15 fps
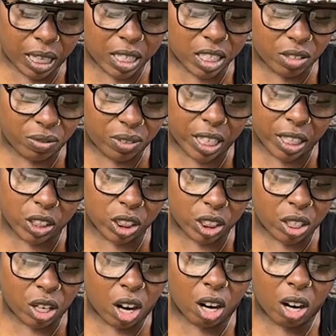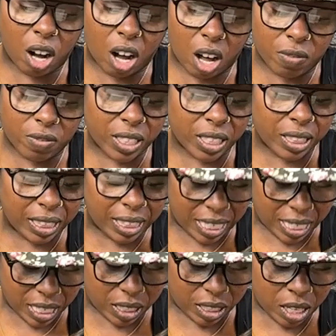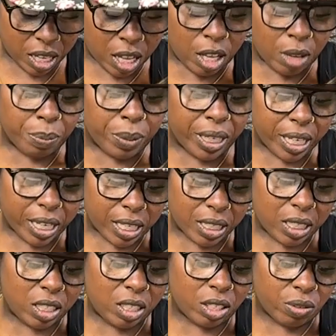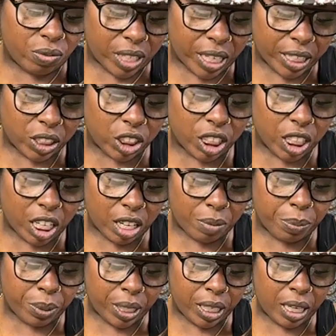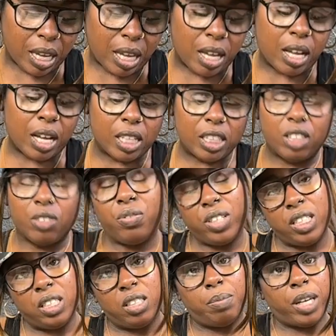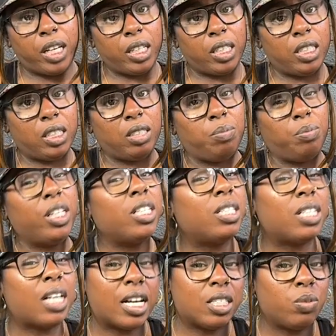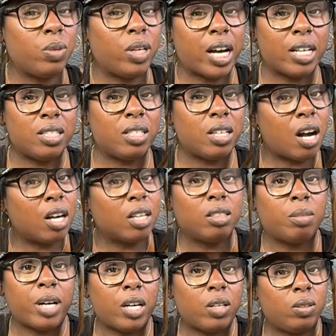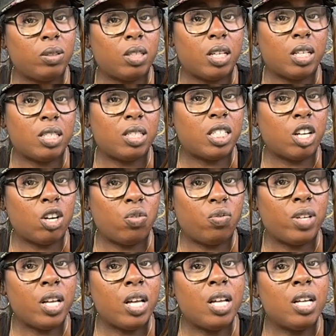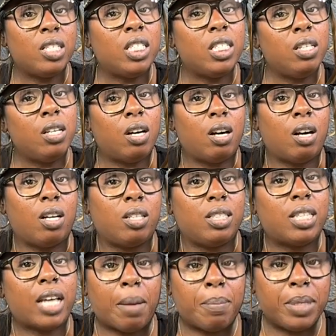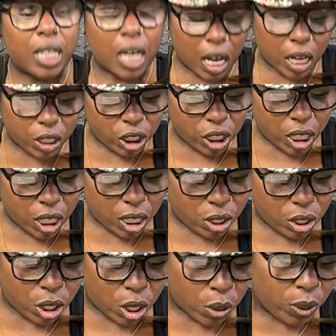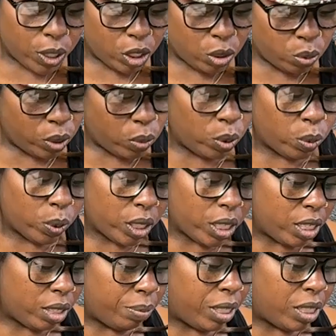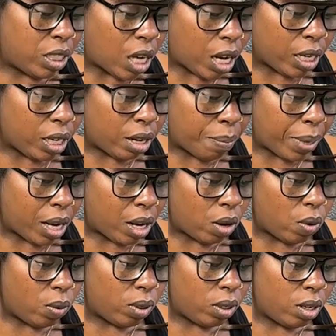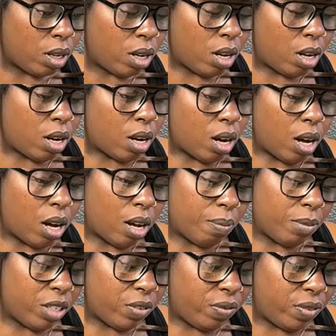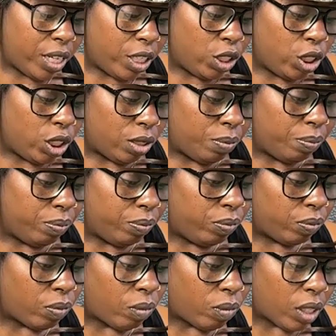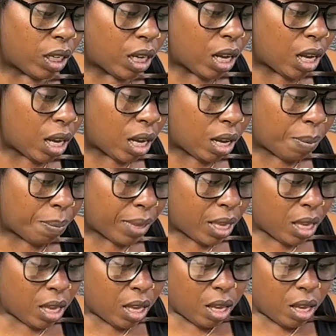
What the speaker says: and deflection are often linked because deflection can be a defense mechanism. Because last week I talked about self sabotaging. So this week we were going to be talking about deflection. Um,